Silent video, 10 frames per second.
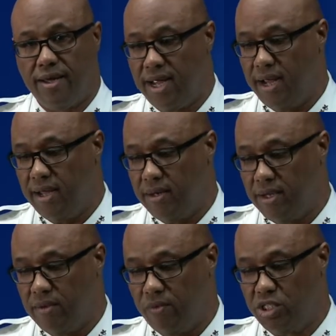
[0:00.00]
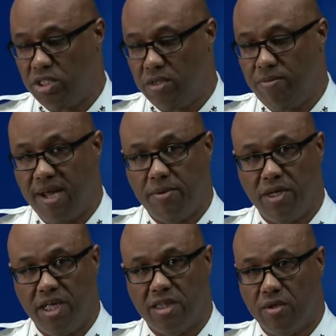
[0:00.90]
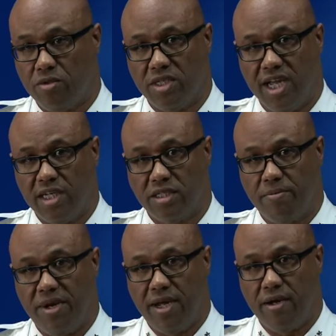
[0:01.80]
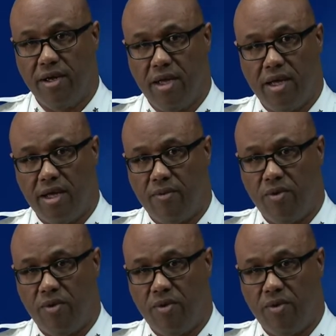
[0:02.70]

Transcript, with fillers: and we should be able to get those things up here uh,